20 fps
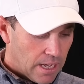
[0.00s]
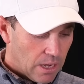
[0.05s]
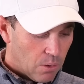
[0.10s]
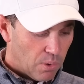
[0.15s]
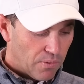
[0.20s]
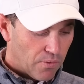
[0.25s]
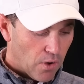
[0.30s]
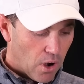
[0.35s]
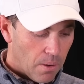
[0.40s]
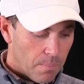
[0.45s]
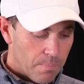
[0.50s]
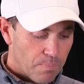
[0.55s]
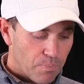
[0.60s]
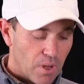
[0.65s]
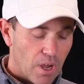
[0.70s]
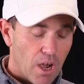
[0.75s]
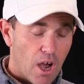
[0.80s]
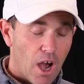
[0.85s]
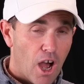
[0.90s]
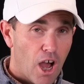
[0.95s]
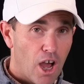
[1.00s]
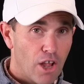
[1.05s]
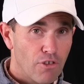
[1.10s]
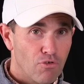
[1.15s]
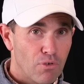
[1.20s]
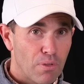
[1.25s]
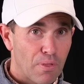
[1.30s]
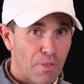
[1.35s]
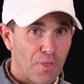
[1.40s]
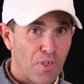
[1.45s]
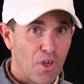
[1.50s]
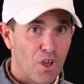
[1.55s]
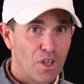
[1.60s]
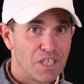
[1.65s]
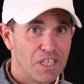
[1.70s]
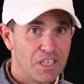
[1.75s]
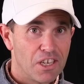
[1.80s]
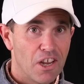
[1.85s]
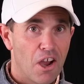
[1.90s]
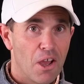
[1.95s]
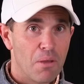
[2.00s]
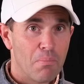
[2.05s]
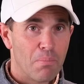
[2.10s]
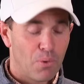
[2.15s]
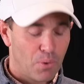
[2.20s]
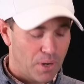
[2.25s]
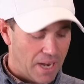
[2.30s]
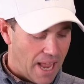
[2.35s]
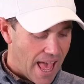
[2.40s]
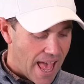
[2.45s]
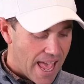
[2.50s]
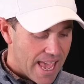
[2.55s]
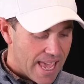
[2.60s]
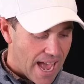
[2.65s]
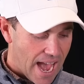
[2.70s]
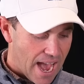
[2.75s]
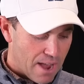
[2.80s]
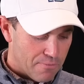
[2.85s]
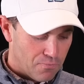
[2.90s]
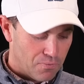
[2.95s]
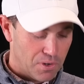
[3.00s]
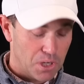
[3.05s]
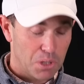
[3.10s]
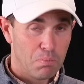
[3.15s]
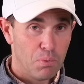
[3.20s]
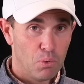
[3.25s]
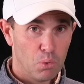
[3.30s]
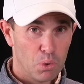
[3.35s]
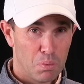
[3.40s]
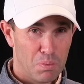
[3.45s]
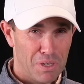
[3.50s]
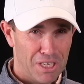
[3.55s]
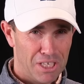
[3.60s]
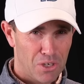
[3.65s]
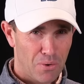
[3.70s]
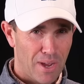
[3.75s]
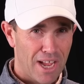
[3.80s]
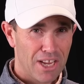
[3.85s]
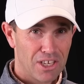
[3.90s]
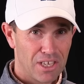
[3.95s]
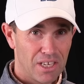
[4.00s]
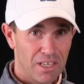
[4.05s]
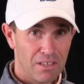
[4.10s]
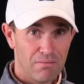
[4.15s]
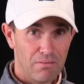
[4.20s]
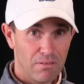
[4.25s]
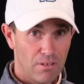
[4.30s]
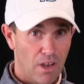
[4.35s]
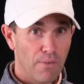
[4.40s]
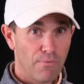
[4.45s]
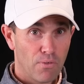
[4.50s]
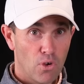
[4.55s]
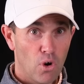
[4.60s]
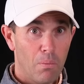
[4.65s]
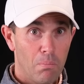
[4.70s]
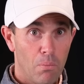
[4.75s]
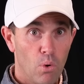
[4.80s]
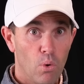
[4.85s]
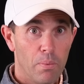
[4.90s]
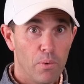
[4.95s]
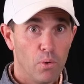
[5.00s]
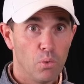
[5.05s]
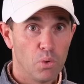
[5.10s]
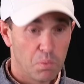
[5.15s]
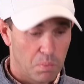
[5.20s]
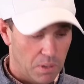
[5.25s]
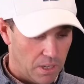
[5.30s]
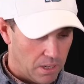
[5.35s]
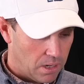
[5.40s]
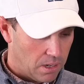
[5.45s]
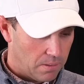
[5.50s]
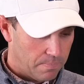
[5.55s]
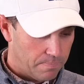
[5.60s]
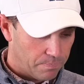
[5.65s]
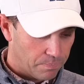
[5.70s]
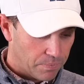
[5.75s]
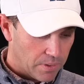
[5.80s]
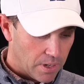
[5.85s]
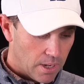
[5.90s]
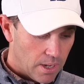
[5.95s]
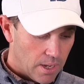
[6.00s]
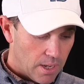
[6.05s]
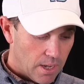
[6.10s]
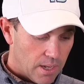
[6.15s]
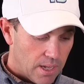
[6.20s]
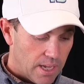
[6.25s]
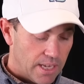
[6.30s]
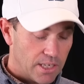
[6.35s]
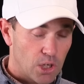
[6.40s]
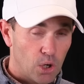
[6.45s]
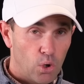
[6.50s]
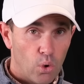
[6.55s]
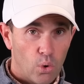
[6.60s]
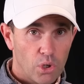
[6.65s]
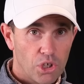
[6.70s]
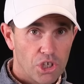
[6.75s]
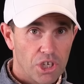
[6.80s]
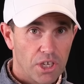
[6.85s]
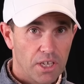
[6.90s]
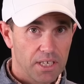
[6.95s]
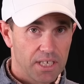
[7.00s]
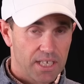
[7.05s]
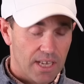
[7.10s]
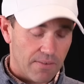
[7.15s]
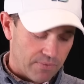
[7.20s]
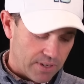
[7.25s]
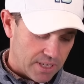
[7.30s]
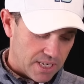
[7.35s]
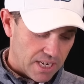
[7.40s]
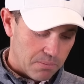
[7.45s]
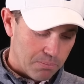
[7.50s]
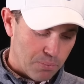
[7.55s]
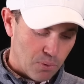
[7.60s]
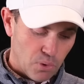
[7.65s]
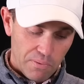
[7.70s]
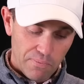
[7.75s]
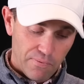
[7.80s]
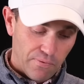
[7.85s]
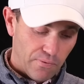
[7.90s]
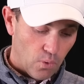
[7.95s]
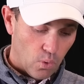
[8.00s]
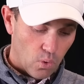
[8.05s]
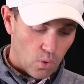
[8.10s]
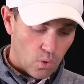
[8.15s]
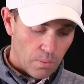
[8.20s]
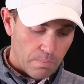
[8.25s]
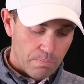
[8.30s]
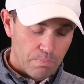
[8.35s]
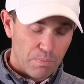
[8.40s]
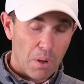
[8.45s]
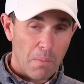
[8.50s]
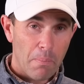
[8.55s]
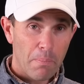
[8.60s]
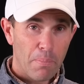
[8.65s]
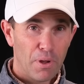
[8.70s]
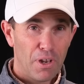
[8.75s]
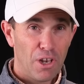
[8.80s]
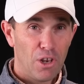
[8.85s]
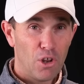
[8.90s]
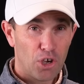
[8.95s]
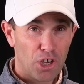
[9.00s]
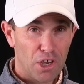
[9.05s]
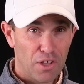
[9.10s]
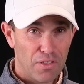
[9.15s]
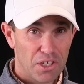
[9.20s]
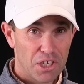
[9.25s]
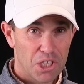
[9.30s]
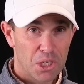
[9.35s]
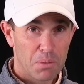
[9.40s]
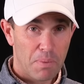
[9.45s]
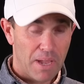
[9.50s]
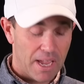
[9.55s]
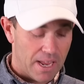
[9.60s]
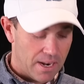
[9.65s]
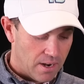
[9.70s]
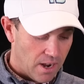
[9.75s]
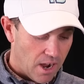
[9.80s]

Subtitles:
We've got 139.8 average ball speed, so actually I've got more ball speed. It's launching at 17.4, but look at the spin.